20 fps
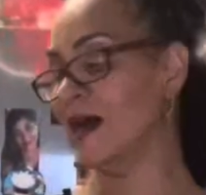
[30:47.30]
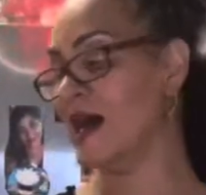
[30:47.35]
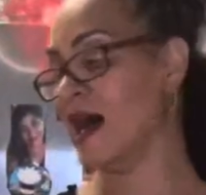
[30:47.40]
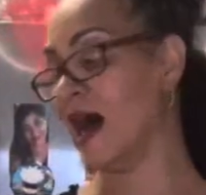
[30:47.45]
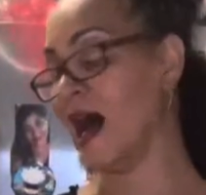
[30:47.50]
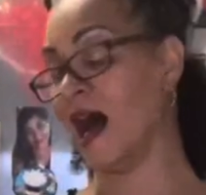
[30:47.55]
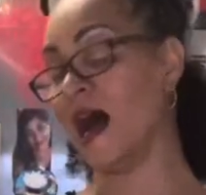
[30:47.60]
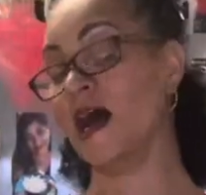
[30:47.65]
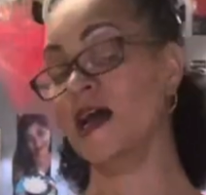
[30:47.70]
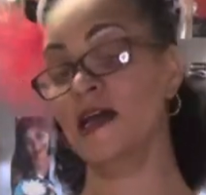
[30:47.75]

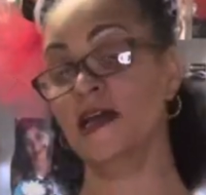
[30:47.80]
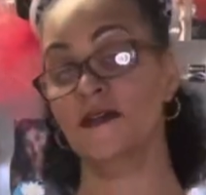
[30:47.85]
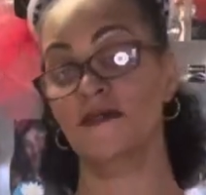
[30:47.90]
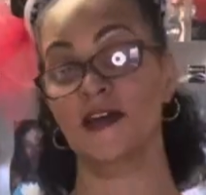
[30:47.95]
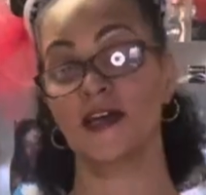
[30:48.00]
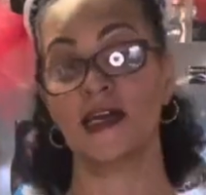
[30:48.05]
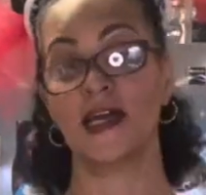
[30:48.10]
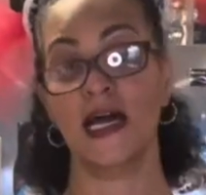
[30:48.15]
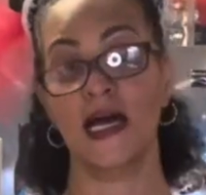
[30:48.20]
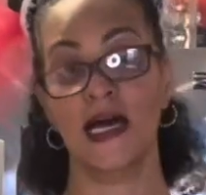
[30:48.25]
I
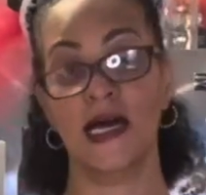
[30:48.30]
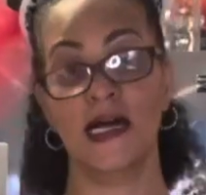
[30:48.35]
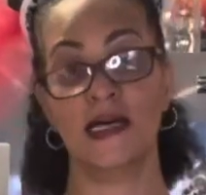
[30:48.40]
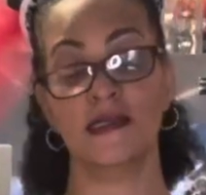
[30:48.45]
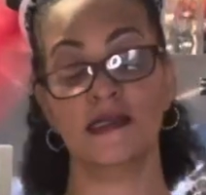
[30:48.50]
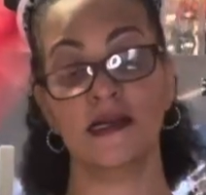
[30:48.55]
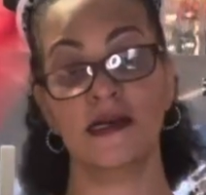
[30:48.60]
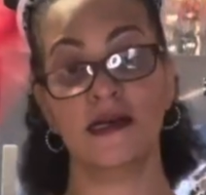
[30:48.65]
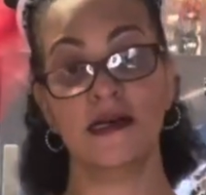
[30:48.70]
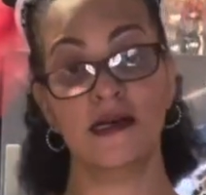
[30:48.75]
even
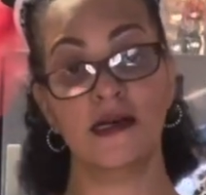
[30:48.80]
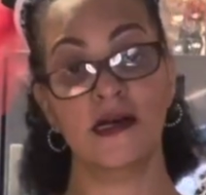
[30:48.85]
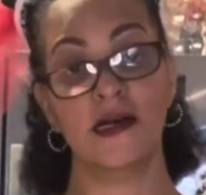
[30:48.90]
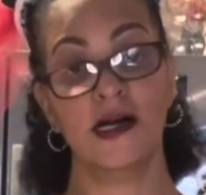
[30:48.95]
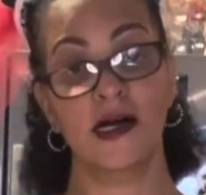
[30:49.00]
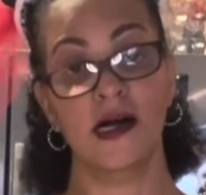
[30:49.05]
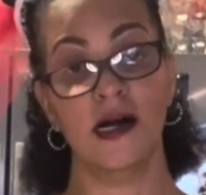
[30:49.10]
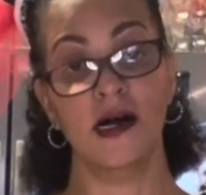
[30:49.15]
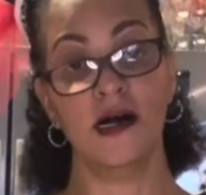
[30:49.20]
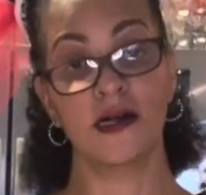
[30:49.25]
got
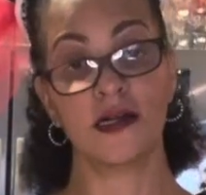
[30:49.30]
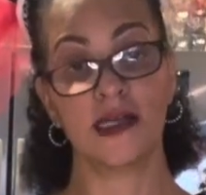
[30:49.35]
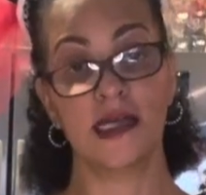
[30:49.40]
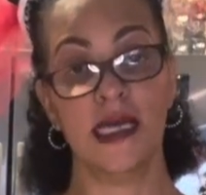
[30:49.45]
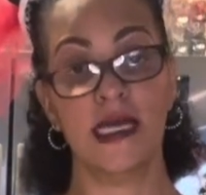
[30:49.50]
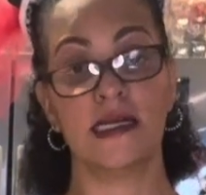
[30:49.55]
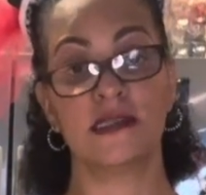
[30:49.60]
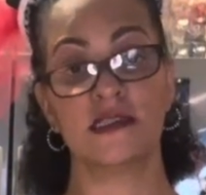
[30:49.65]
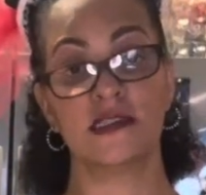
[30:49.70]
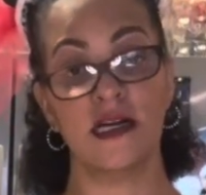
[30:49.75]
a
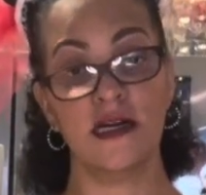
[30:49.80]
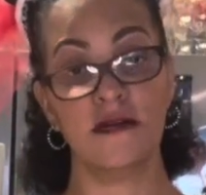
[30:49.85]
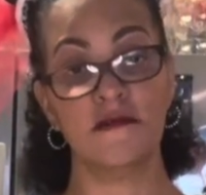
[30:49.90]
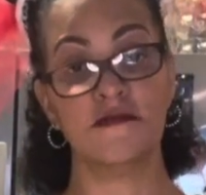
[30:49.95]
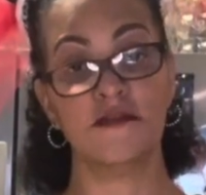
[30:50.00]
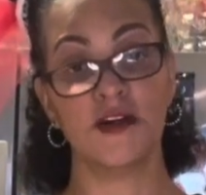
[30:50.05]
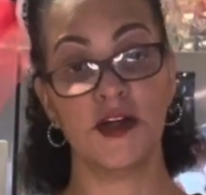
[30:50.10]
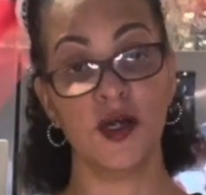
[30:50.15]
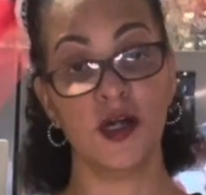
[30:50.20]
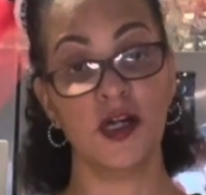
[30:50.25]
kicked
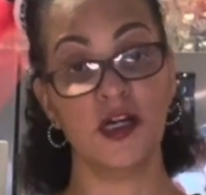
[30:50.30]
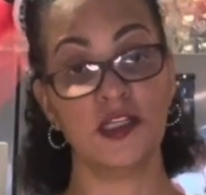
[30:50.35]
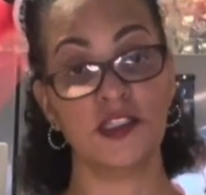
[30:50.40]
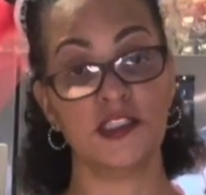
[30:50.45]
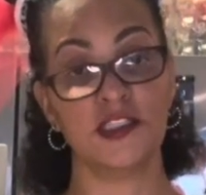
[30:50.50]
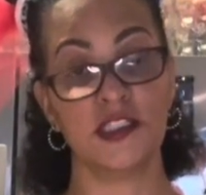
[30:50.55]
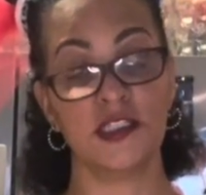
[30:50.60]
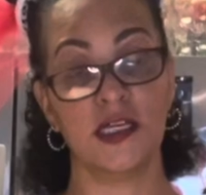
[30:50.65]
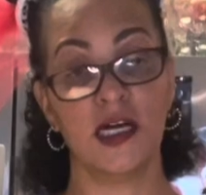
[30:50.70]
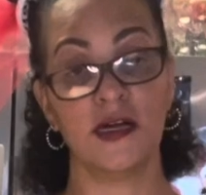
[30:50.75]
up
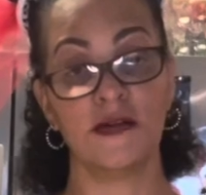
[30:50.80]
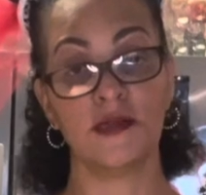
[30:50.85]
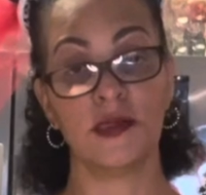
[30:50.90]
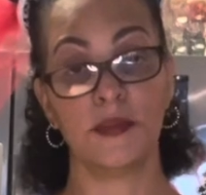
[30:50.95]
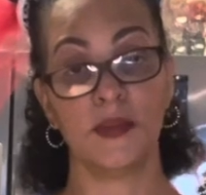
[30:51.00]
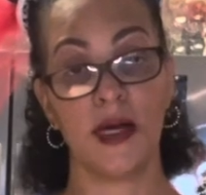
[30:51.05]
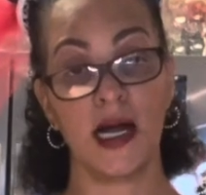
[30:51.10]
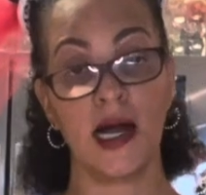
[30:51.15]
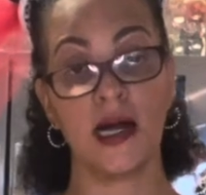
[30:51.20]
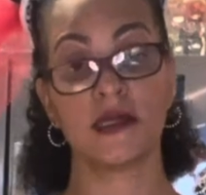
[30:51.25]
version of the
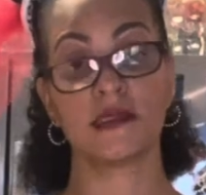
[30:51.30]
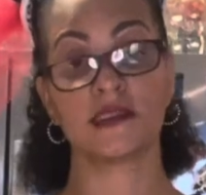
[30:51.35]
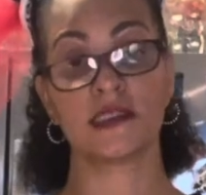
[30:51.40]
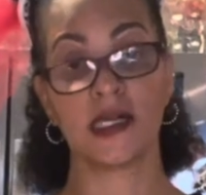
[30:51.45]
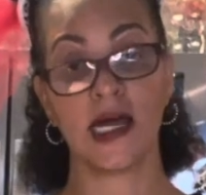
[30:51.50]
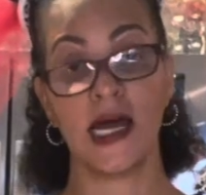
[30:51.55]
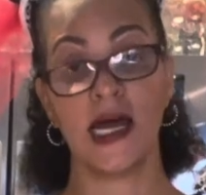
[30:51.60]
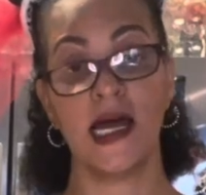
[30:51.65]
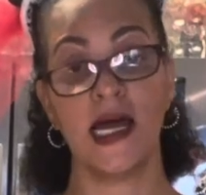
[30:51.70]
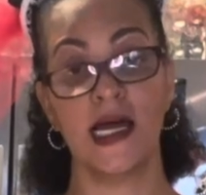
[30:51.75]
box
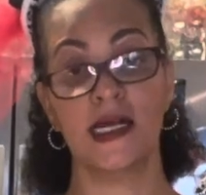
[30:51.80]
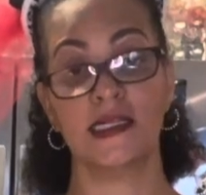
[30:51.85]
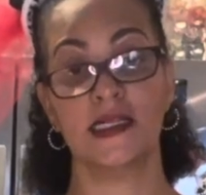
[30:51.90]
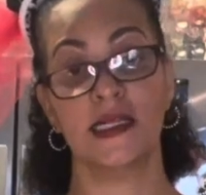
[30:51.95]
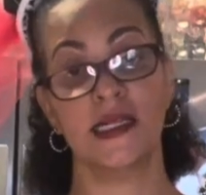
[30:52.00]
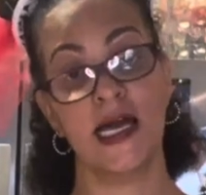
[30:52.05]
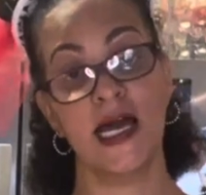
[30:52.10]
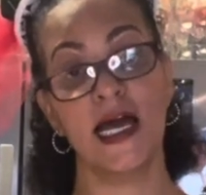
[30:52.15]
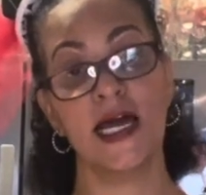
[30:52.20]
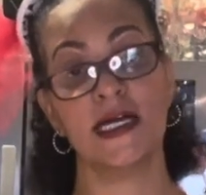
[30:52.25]
kind
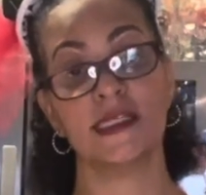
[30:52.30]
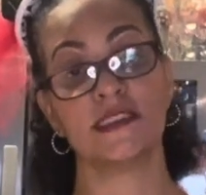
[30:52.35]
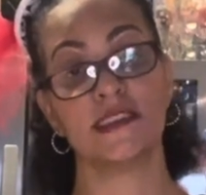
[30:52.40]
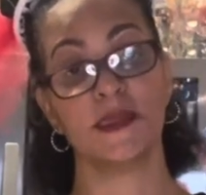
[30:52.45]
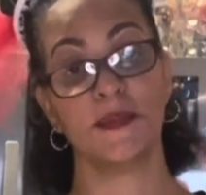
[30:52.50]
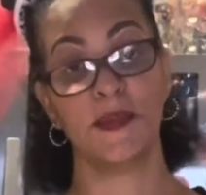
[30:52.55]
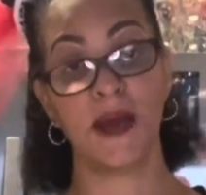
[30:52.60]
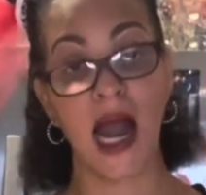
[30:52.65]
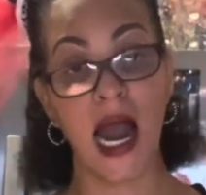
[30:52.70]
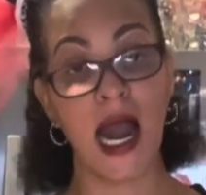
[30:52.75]
that has
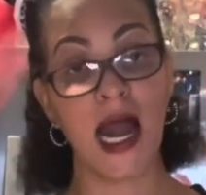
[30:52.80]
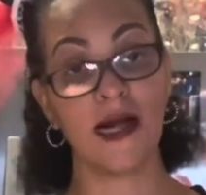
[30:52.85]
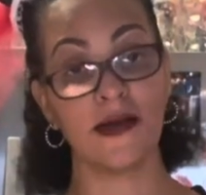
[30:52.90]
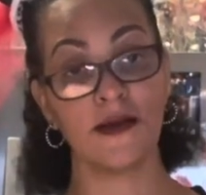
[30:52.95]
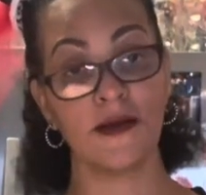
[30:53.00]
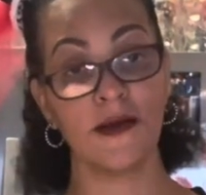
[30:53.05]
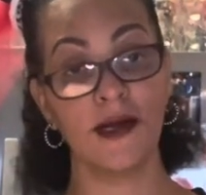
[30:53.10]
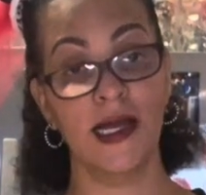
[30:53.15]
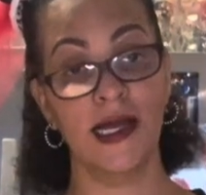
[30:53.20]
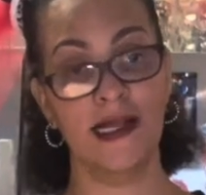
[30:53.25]
the
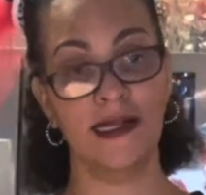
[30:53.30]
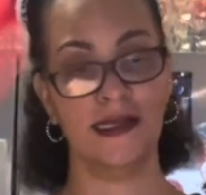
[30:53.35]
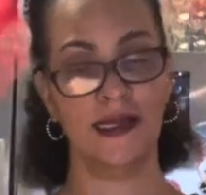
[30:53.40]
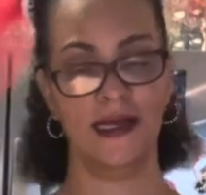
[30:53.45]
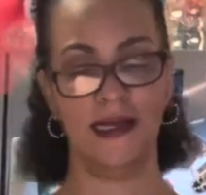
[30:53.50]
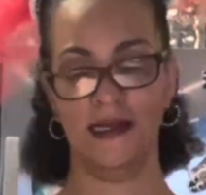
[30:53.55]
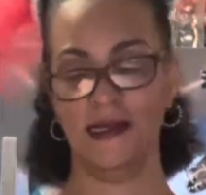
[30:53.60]
powder in it.